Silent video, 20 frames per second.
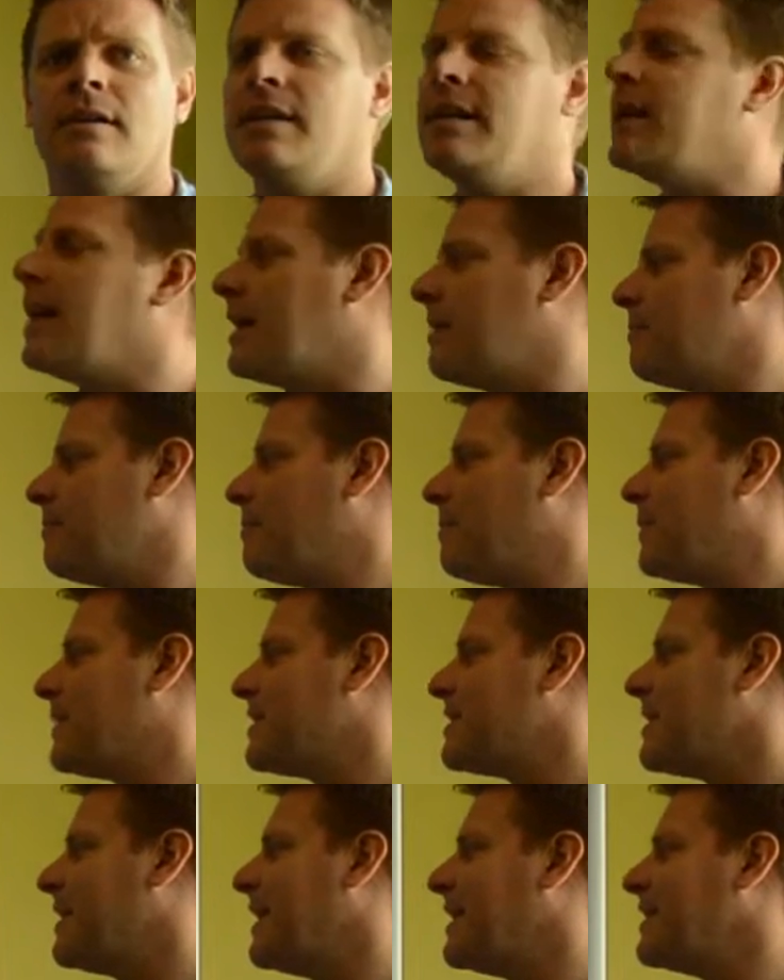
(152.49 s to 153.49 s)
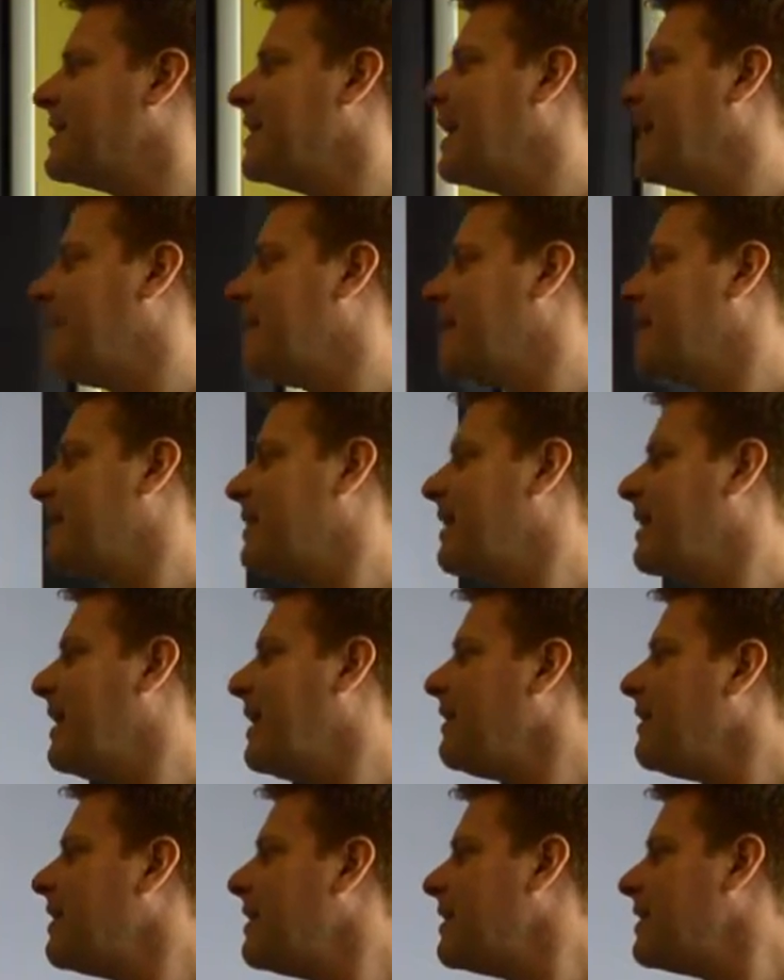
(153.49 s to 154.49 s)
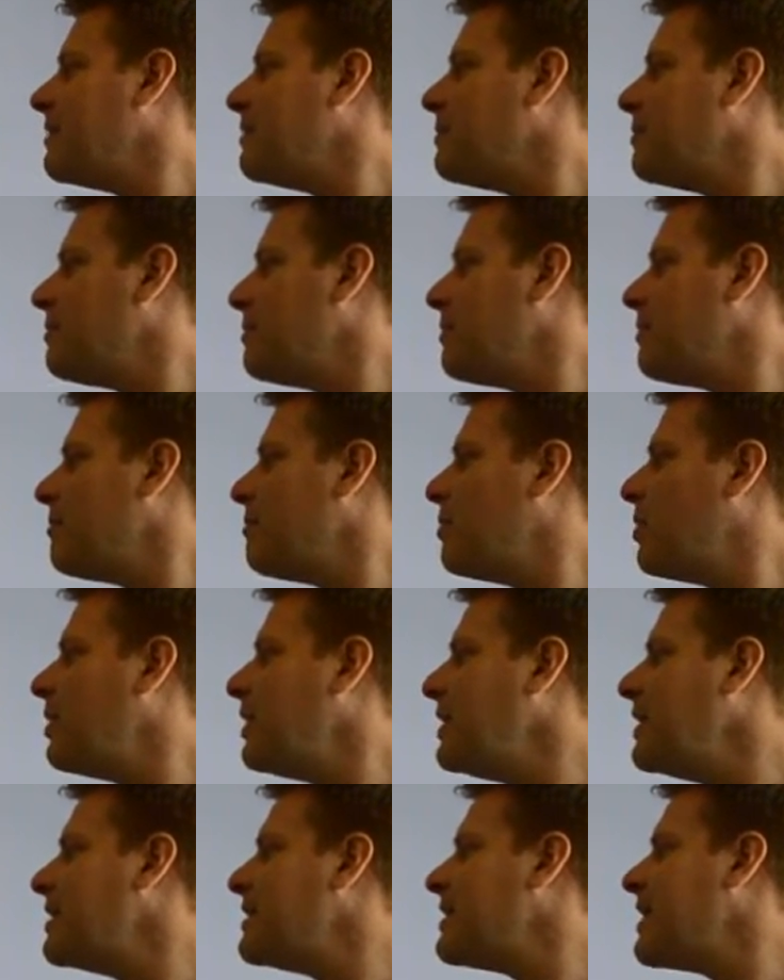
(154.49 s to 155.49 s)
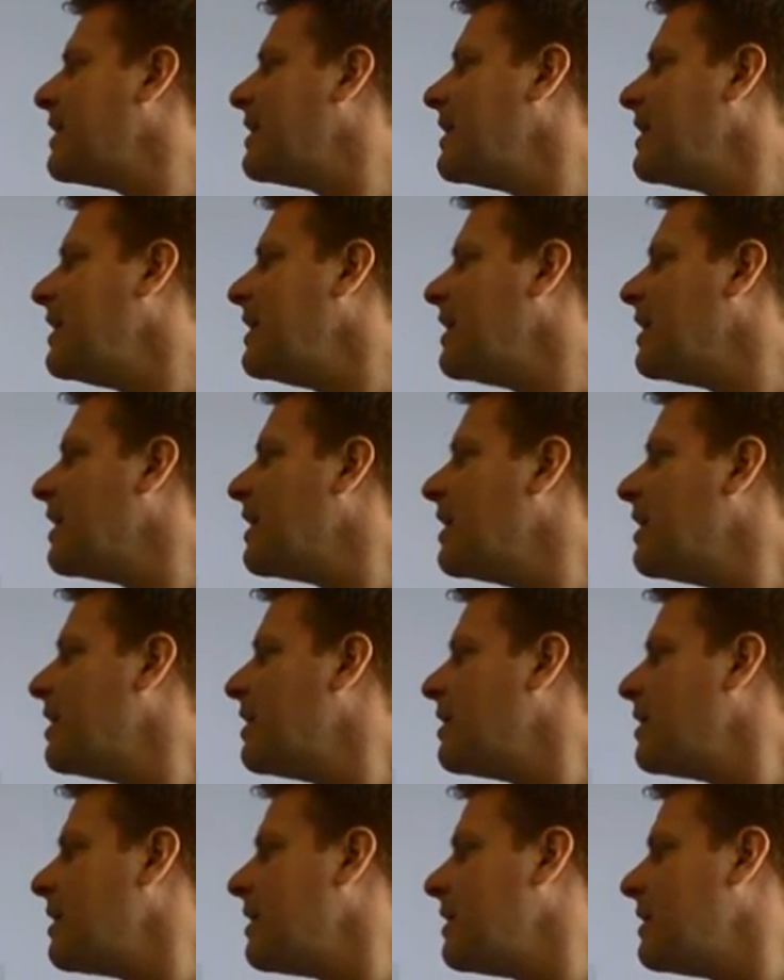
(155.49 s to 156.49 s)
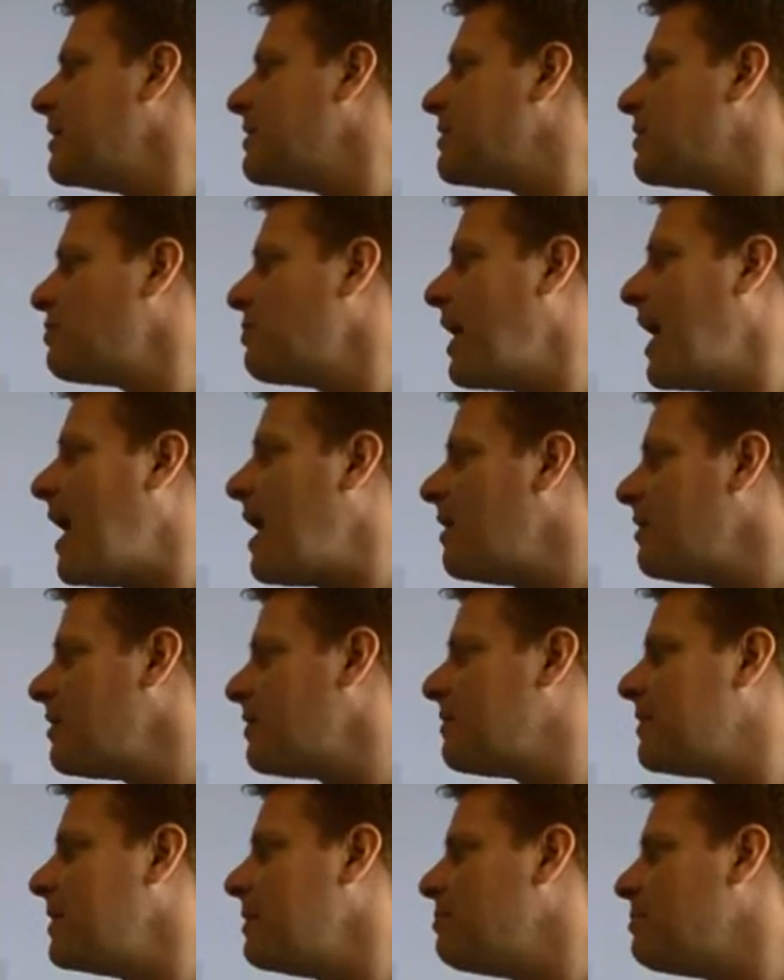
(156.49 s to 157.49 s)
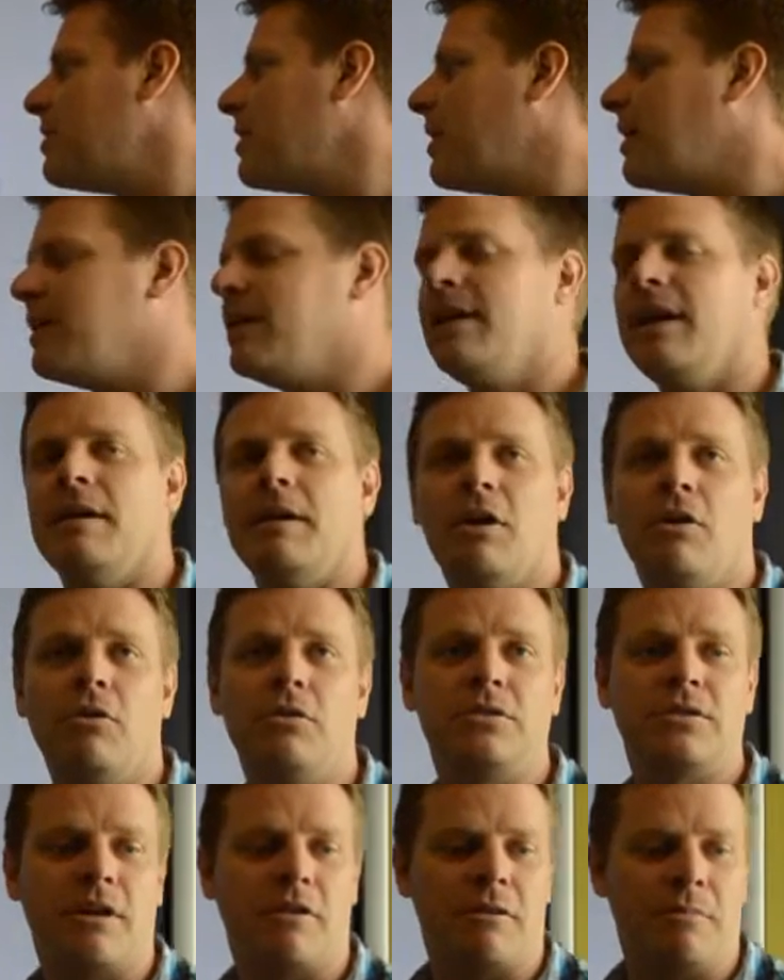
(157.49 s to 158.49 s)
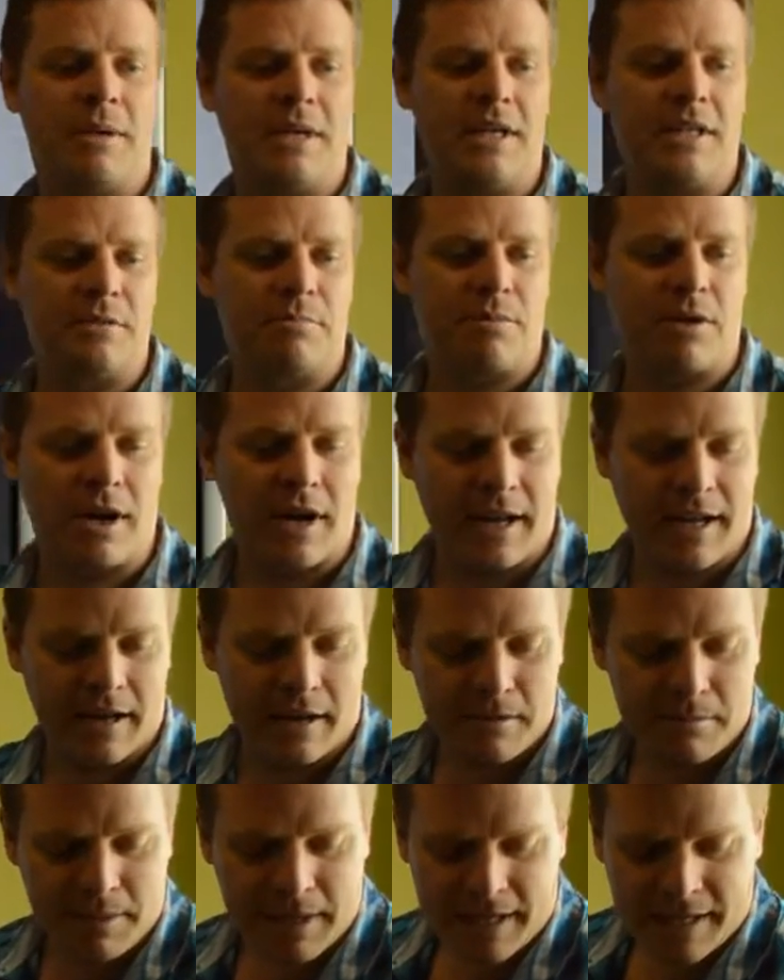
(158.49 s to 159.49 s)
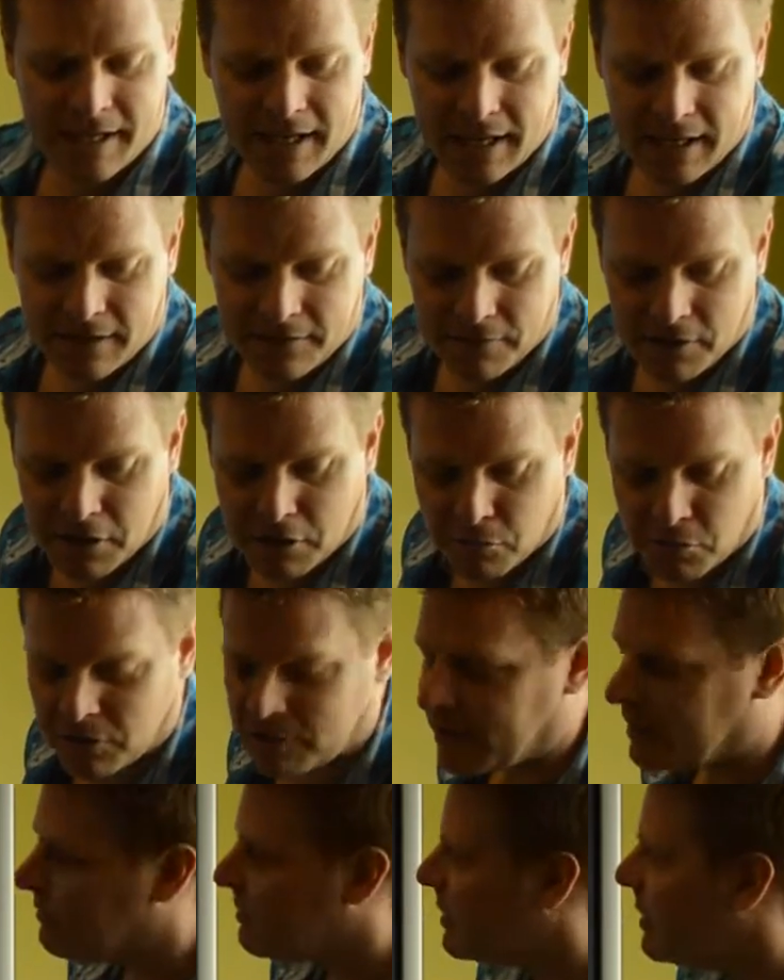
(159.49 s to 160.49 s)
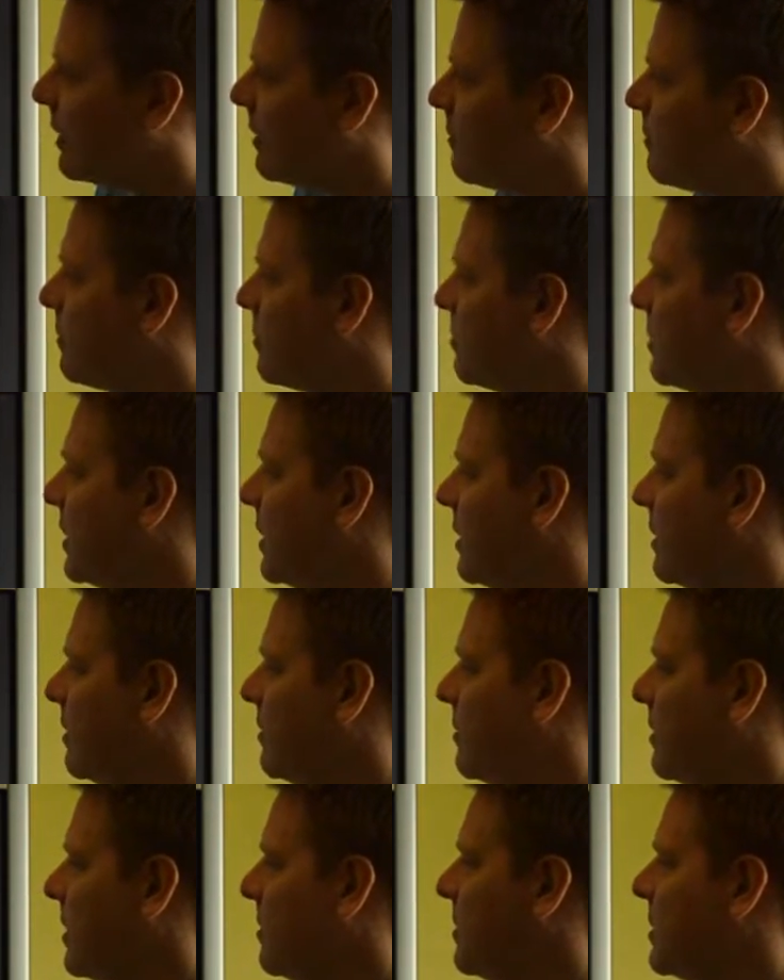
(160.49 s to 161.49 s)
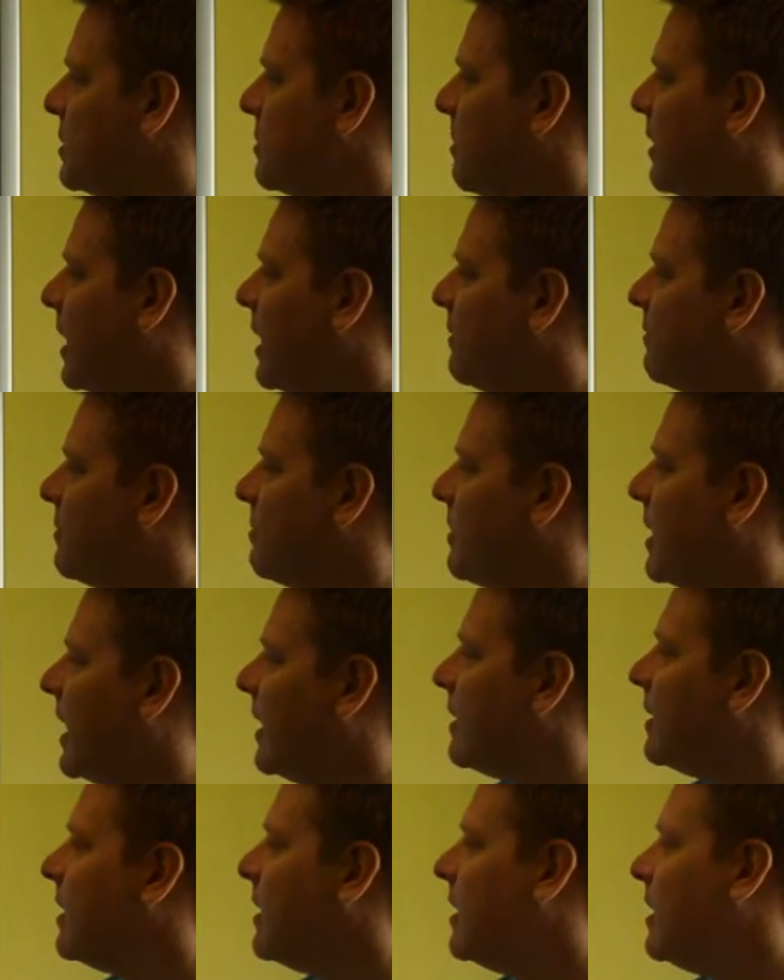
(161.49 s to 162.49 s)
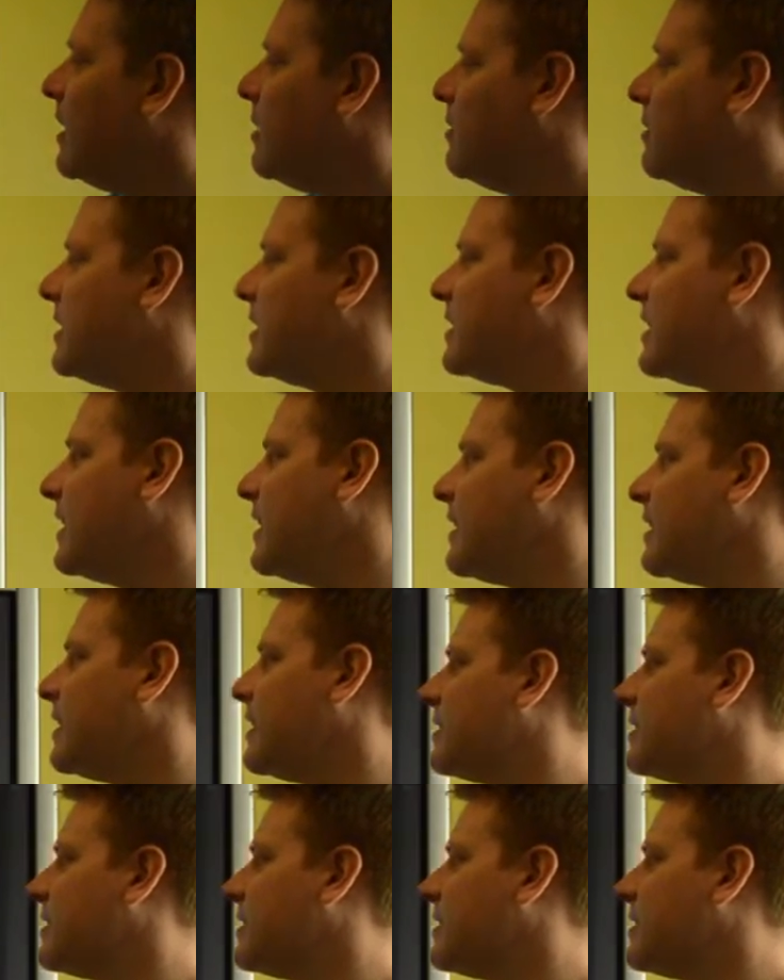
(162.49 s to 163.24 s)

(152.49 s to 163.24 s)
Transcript: Yeah, so that's another point, is that the surround of the dot, it also appears brighter. But again, if I remove everything from the image apart from that, we can see that the